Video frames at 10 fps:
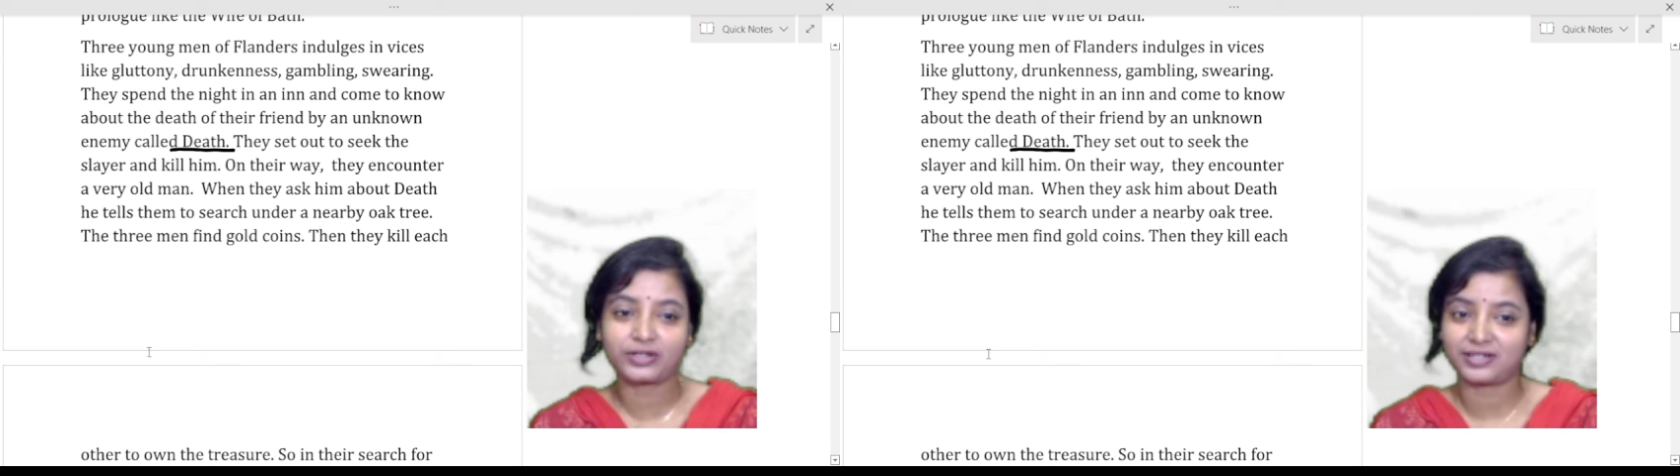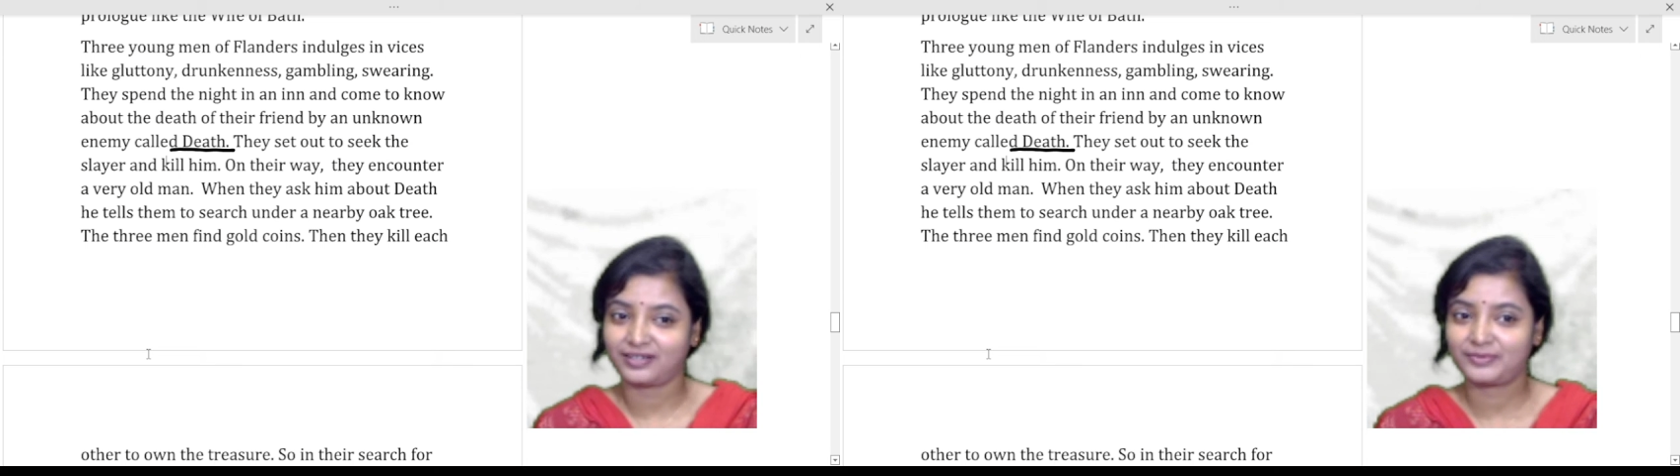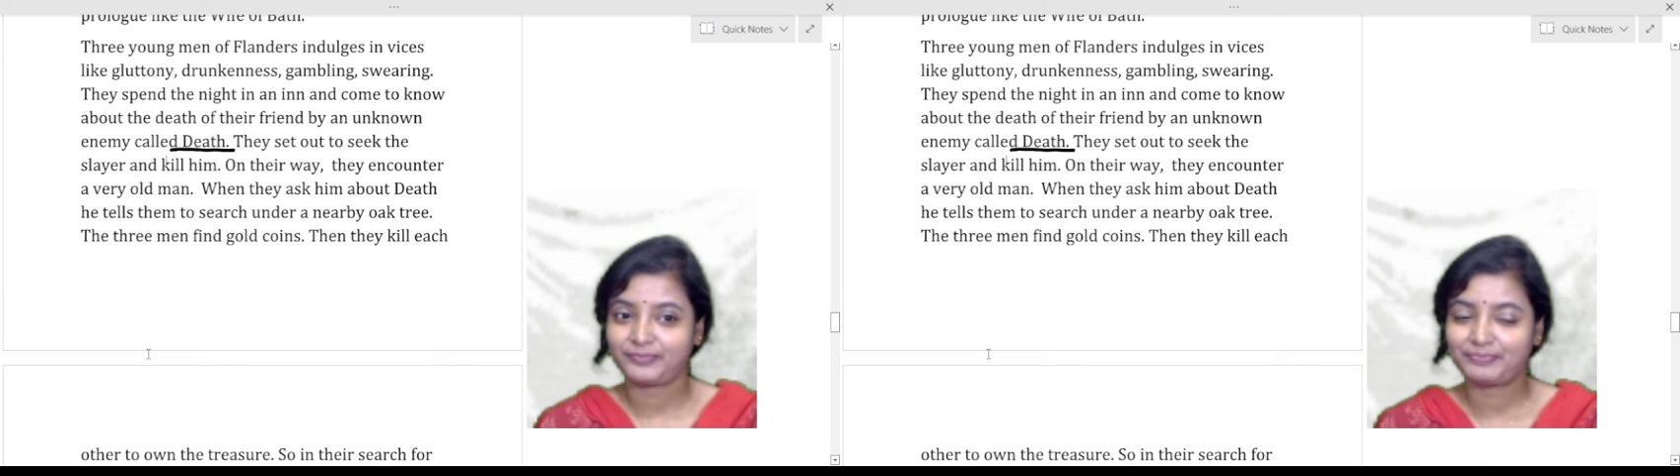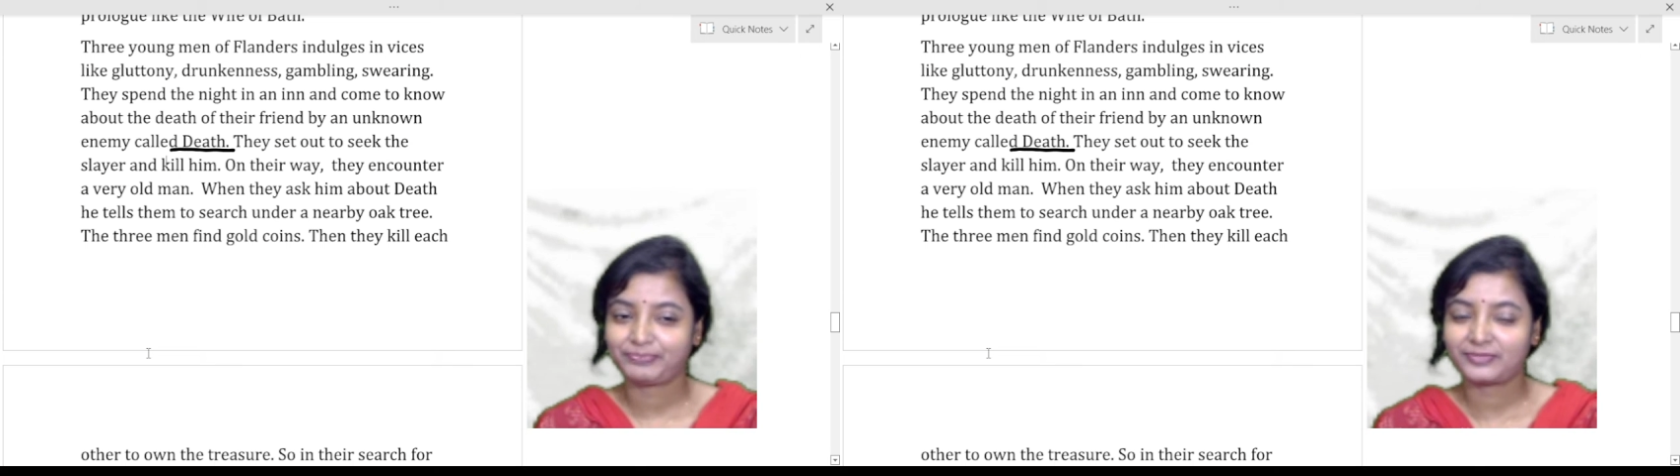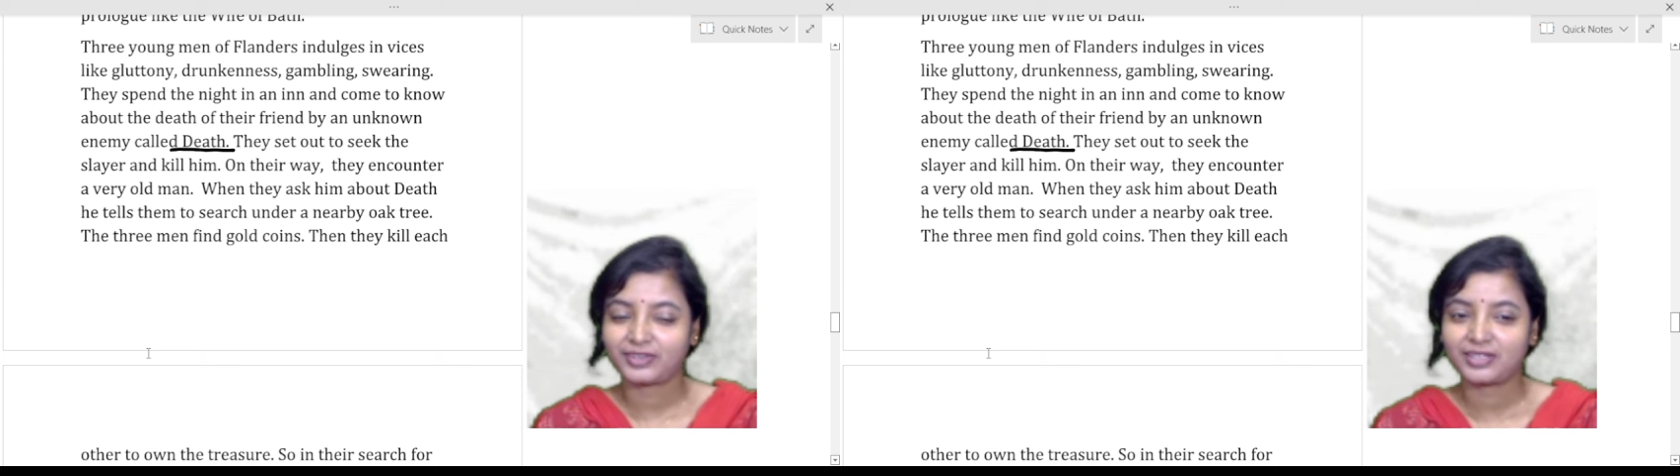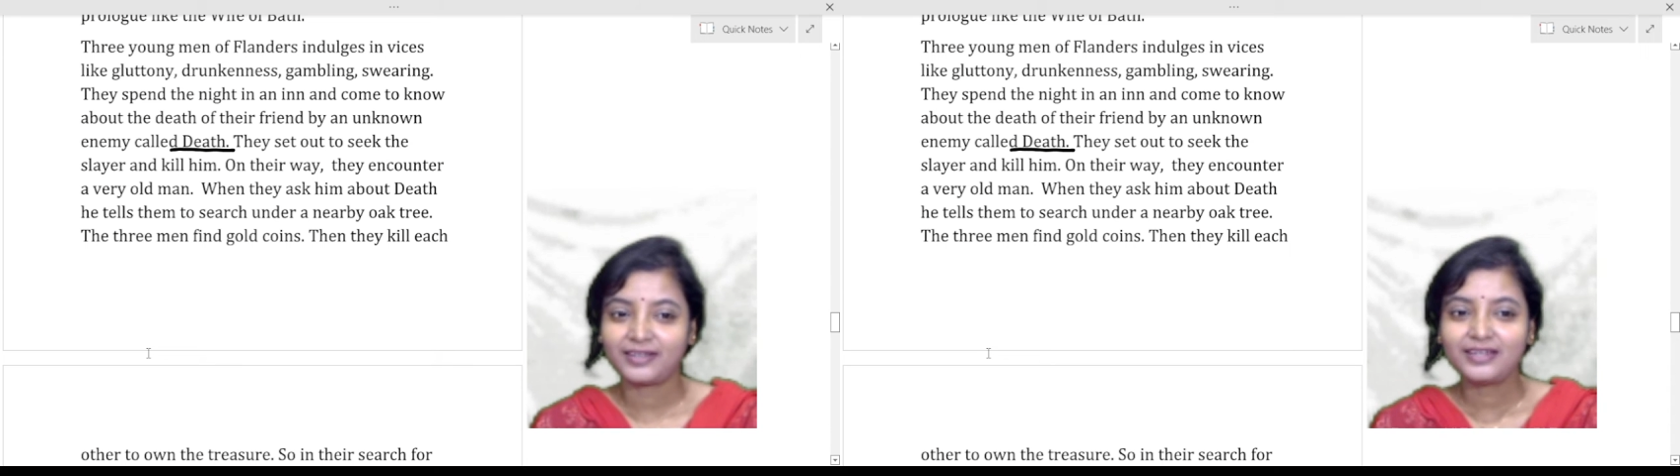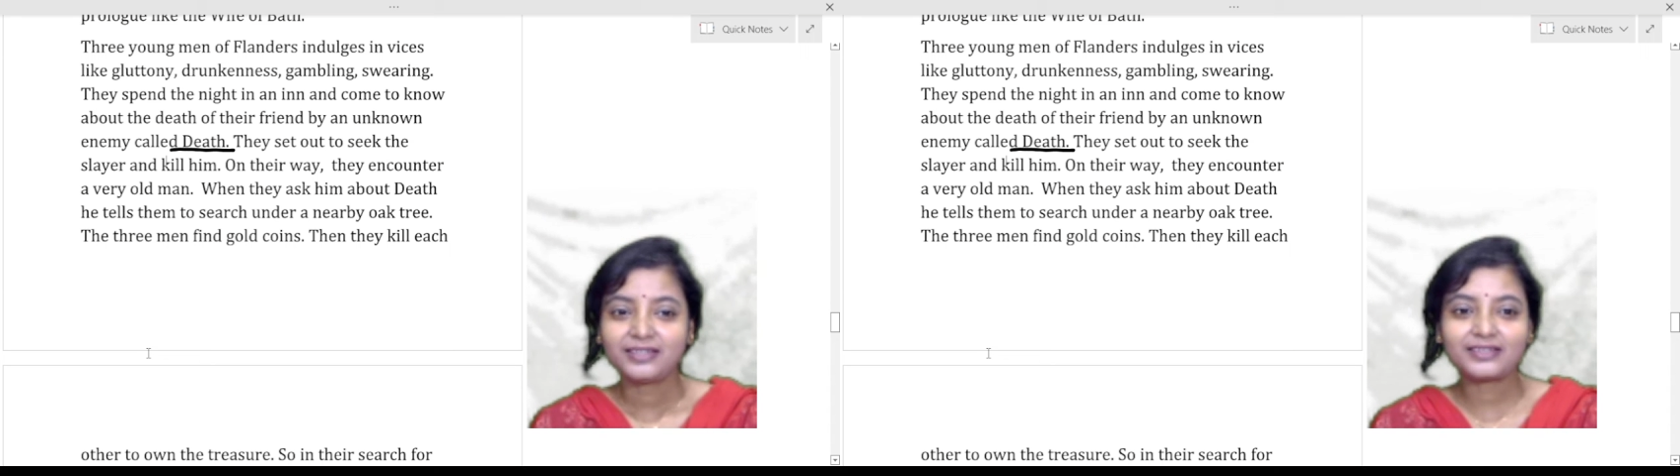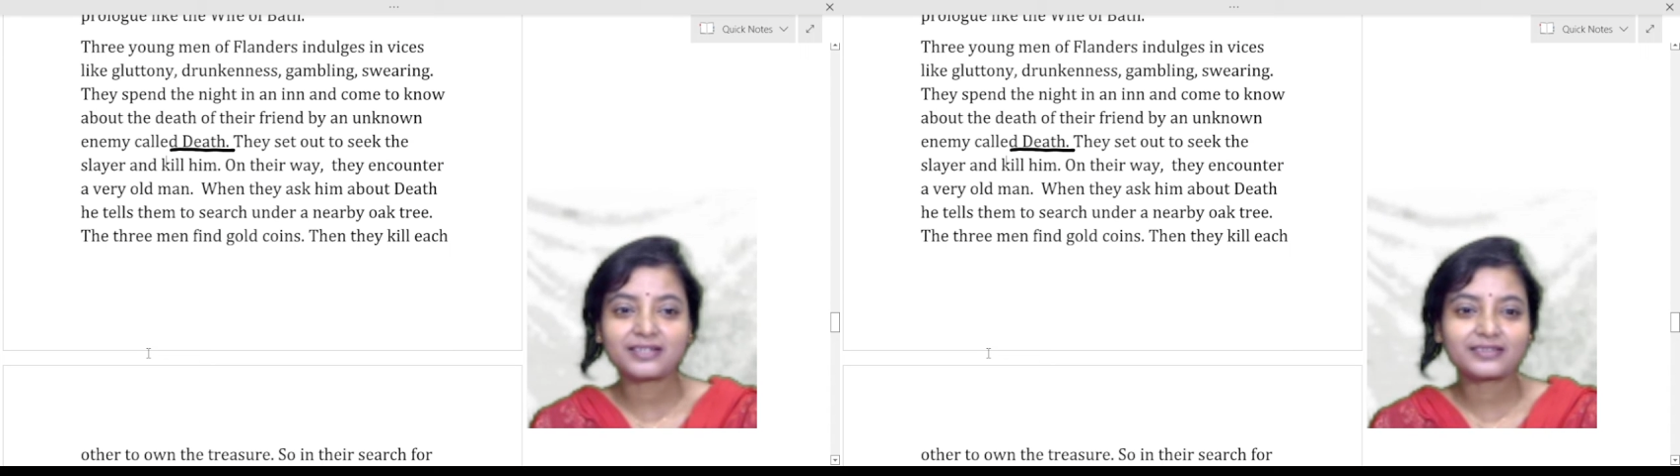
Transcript: tree. The